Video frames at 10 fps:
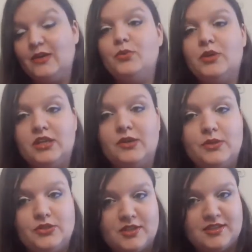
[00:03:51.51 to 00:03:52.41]

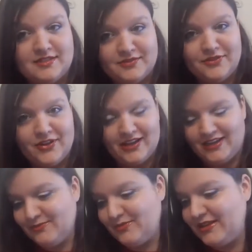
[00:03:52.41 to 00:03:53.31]
which is
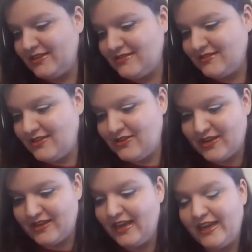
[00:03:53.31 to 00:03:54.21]
fine because you can